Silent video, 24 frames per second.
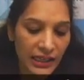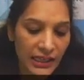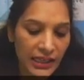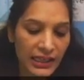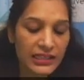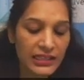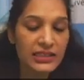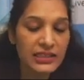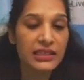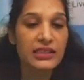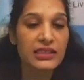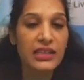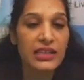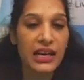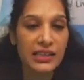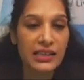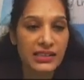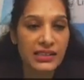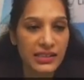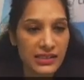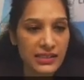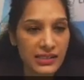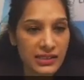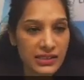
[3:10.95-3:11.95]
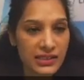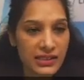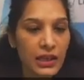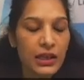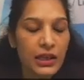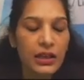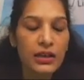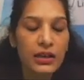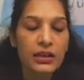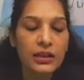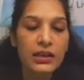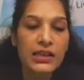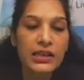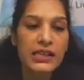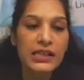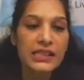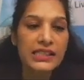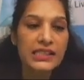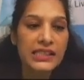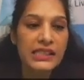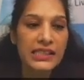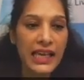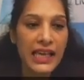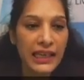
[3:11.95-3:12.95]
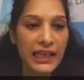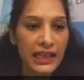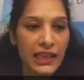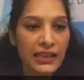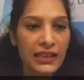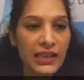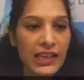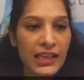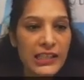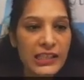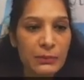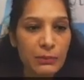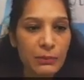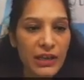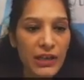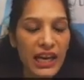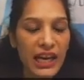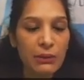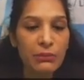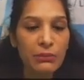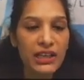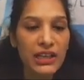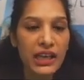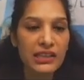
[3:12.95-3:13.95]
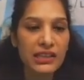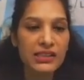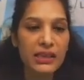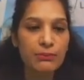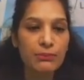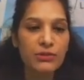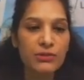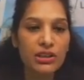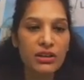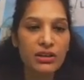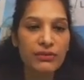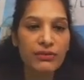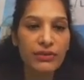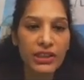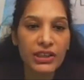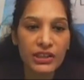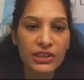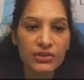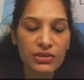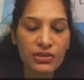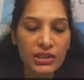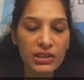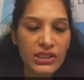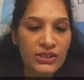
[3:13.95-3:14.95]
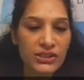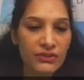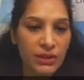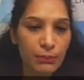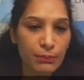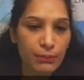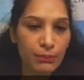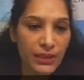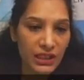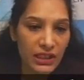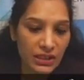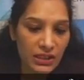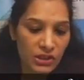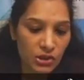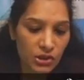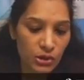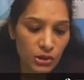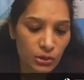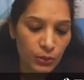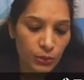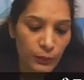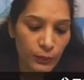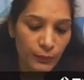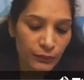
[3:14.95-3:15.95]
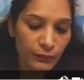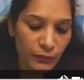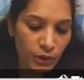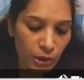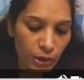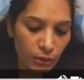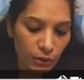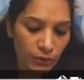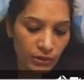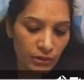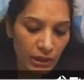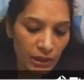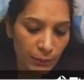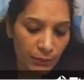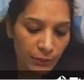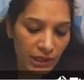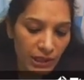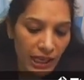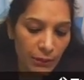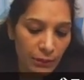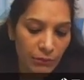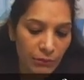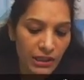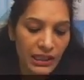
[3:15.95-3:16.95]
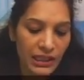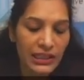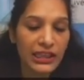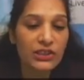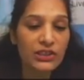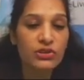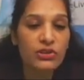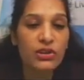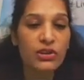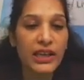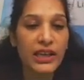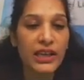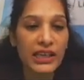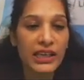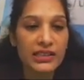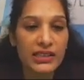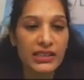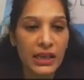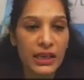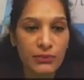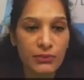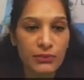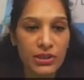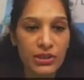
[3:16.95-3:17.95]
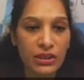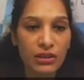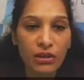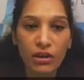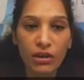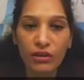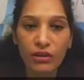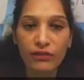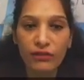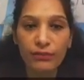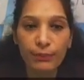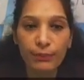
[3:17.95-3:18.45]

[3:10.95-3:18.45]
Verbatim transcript: It does. Second is primary acceptor of electrons from PS2. No, the primary electron acceptor of